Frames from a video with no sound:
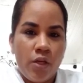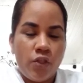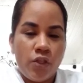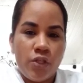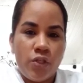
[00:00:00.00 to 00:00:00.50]

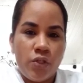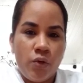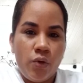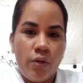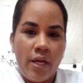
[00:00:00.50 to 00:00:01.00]
Just
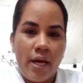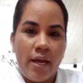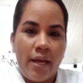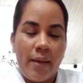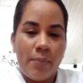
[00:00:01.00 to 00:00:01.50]
know that
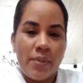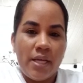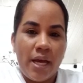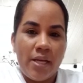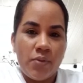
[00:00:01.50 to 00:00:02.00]
I
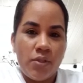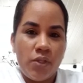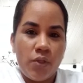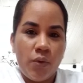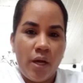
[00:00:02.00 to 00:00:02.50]
empathize
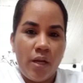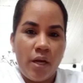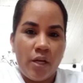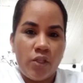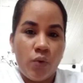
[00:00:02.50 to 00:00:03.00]
with you and
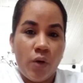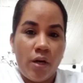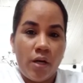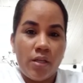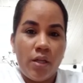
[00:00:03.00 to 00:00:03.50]
that you are
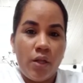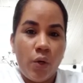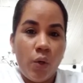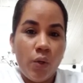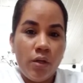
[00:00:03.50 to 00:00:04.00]
not
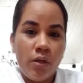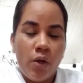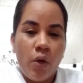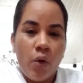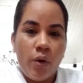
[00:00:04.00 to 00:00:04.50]
alone.
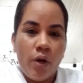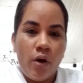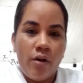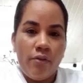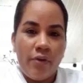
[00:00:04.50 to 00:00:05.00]
We're
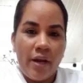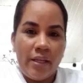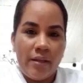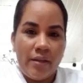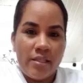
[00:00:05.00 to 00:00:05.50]
all
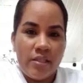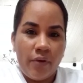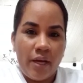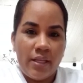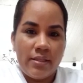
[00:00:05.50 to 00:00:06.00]
fighting this
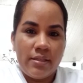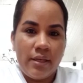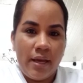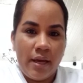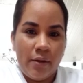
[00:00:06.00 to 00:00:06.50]
fight
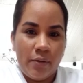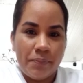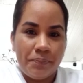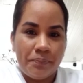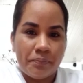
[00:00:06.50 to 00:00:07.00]
together.
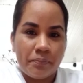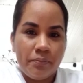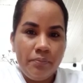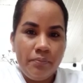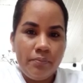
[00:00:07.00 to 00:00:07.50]

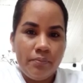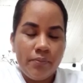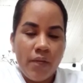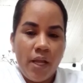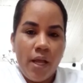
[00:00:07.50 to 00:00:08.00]

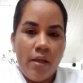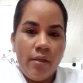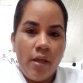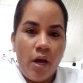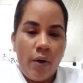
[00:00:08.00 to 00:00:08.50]

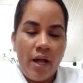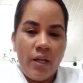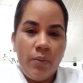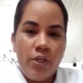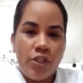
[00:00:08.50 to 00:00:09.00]
Now,
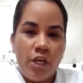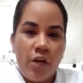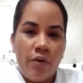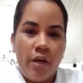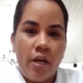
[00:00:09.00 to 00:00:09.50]
I'll be
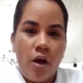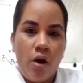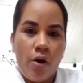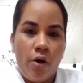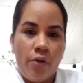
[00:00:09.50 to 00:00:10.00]
sharing
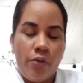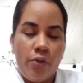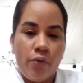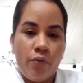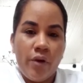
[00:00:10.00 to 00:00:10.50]
on
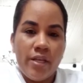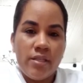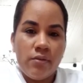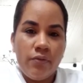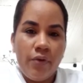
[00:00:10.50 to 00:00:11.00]
the
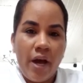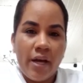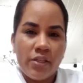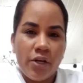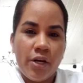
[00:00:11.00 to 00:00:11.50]
risk
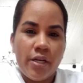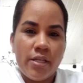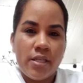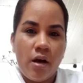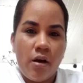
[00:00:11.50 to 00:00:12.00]

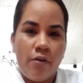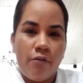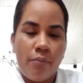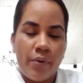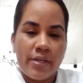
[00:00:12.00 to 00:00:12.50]
factors
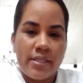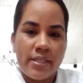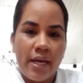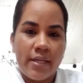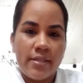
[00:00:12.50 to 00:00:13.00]
of
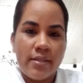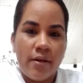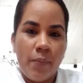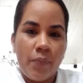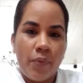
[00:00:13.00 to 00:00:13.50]
breast cancer